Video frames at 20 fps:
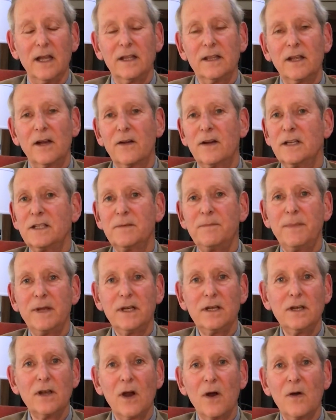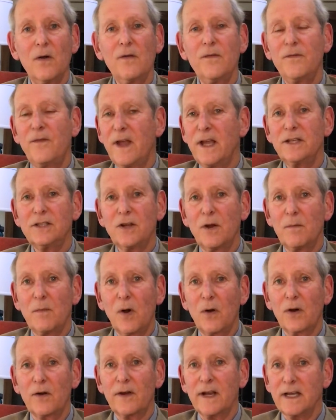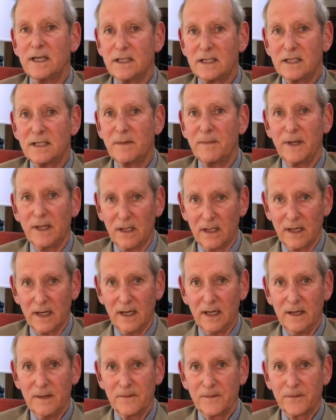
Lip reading: There has been no vasomotor instability,